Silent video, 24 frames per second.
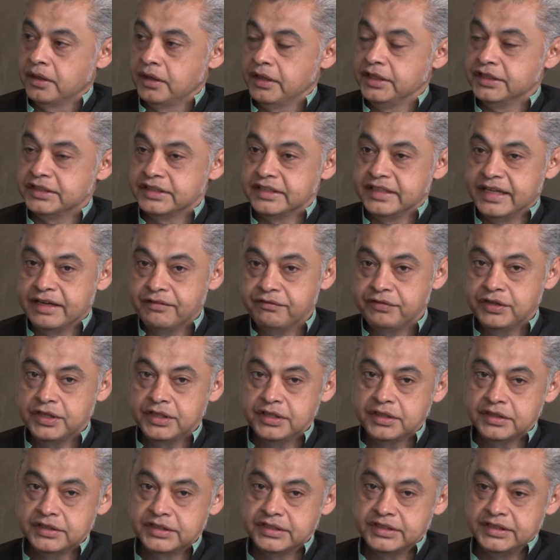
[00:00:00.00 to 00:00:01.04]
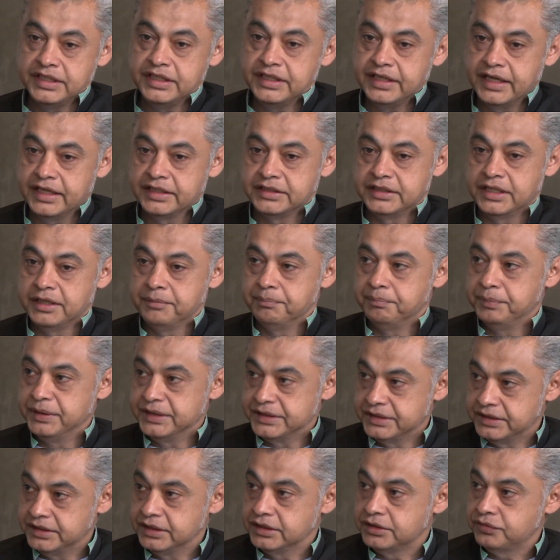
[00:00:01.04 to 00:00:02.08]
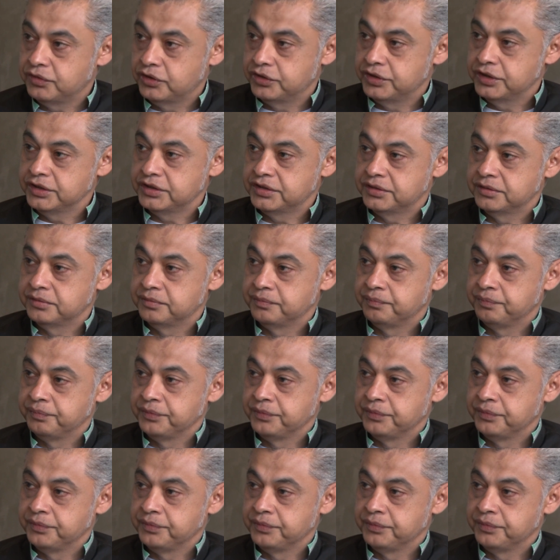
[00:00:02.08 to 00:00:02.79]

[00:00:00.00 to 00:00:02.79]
It's never seen as a business for us.